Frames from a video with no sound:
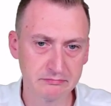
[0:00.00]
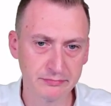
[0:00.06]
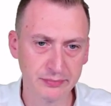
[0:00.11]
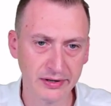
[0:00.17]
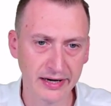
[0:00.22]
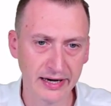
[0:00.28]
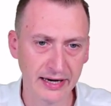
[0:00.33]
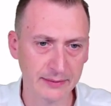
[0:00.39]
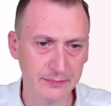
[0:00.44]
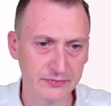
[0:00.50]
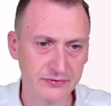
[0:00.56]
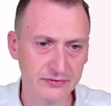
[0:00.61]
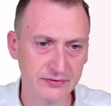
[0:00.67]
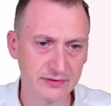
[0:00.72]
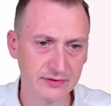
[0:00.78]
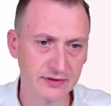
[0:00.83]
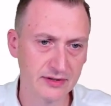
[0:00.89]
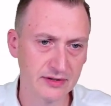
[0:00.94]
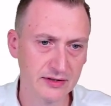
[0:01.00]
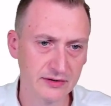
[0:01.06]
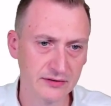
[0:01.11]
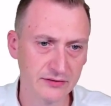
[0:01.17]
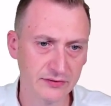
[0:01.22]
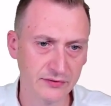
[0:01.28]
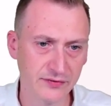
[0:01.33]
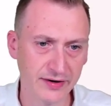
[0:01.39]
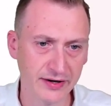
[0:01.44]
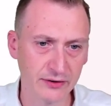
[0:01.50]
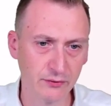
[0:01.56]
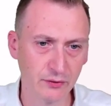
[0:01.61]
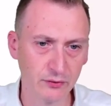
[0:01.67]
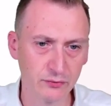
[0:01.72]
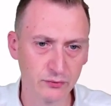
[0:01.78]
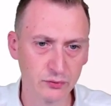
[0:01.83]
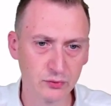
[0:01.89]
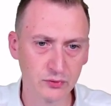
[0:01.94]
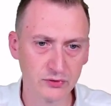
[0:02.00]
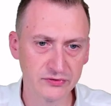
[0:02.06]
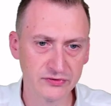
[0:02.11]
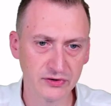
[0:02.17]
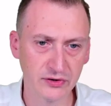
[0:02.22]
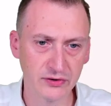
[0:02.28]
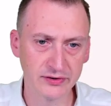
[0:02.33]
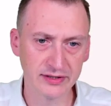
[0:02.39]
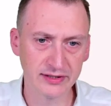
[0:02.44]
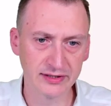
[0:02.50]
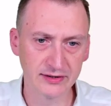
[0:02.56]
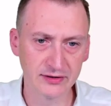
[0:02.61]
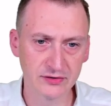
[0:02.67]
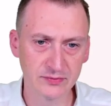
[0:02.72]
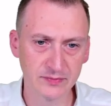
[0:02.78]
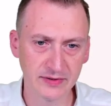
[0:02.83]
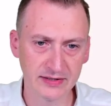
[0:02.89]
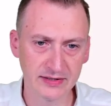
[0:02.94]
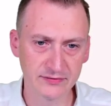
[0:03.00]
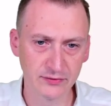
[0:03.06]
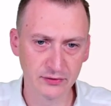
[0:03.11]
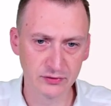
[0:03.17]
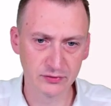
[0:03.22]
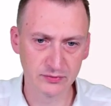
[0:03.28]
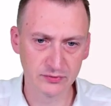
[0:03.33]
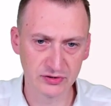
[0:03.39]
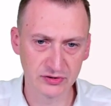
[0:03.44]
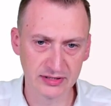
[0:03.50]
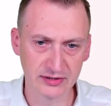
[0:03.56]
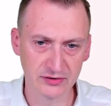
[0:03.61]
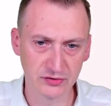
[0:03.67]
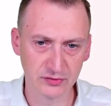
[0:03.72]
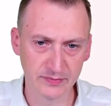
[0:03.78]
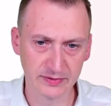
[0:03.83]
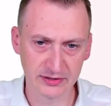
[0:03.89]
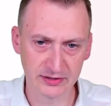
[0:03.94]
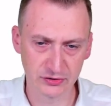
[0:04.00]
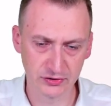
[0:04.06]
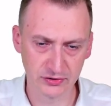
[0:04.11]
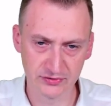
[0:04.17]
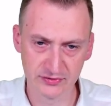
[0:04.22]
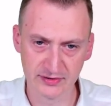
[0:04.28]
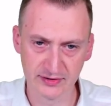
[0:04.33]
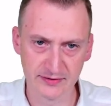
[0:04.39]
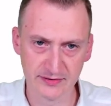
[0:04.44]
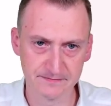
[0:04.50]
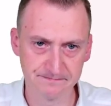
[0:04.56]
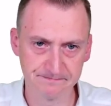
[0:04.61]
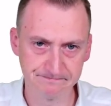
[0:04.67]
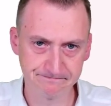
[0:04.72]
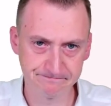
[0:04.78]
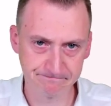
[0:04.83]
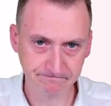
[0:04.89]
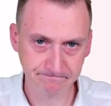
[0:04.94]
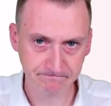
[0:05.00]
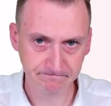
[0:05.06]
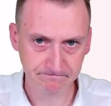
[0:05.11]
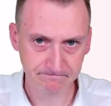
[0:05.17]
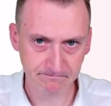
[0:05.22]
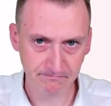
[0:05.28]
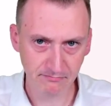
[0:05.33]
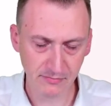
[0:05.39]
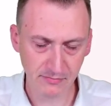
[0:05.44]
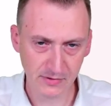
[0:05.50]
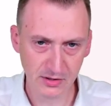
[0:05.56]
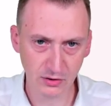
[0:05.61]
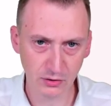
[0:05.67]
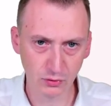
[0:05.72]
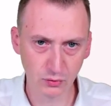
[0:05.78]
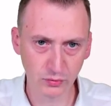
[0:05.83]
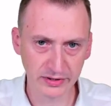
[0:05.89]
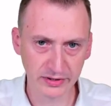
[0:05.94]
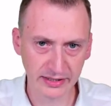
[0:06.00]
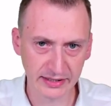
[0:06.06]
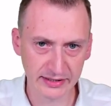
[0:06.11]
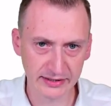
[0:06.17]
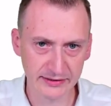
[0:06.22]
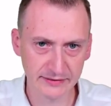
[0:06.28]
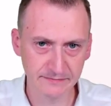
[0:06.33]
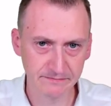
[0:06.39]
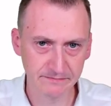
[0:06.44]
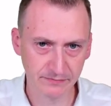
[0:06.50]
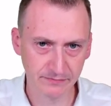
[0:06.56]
Perhaps firewall rules on the Linux-based virtual machine needs to be adjusted. Okay.